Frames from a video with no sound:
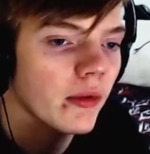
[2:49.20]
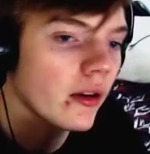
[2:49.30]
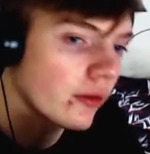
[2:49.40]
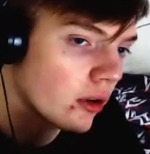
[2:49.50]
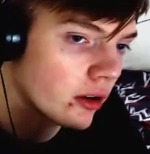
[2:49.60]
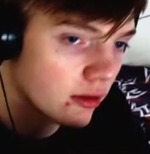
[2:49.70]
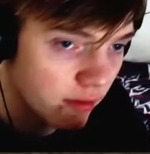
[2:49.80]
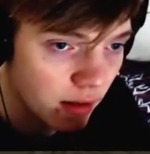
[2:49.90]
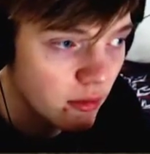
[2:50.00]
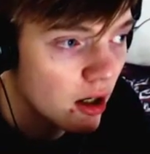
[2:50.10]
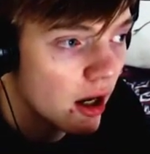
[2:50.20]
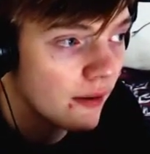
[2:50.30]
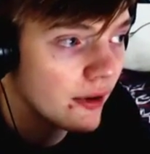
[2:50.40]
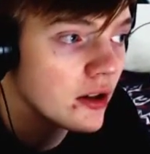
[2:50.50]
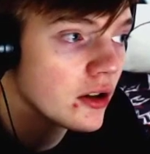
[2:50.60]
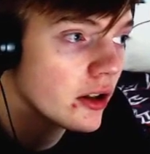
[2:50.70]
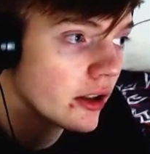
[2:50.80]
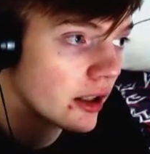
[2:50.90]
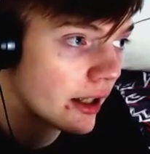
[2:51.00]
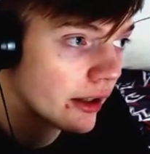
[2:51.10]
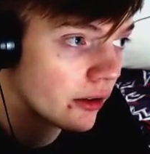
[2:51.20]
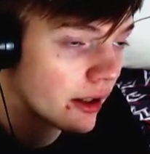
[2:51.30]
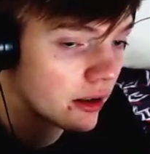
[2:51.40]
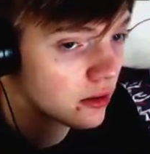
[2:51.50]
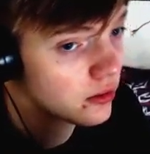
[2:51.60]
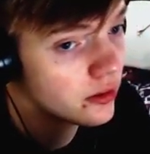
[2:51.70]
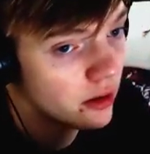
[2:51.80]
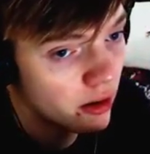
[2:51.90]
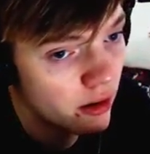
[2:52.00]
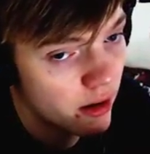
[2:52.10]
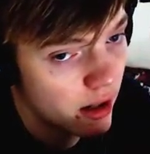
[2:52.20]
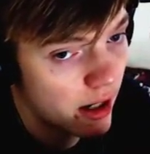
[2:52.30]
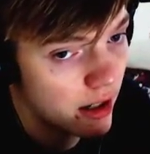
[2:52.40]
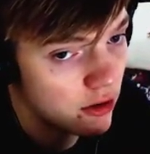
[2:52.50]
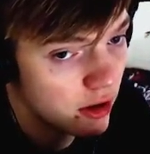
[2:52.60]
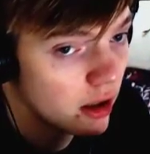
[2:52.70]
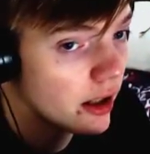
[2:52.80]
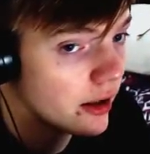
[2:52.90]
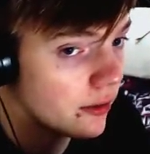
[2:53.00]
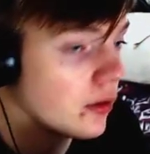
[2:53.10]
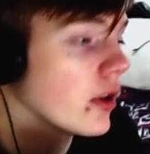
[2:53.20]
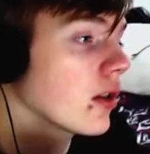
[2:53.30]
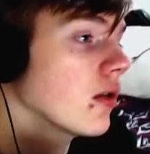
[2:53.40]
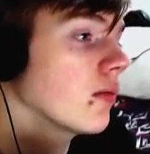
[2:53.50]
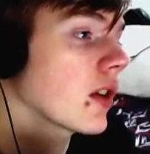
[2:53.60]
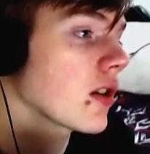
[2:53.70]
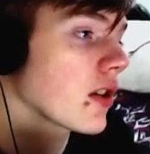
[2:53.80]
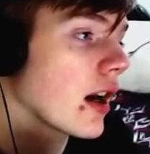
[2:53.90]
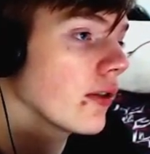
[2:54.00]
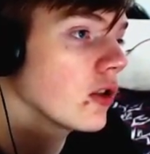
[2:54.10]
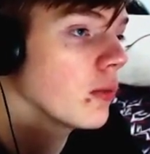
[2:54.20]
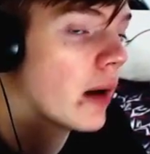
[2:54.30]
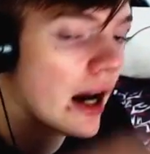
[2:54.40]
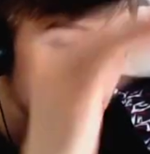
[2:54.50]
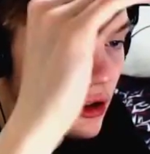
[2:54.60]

then the floor, then the ramp. Eventually you're going to land on that cone. And you can't edit through that cone, because after you pass a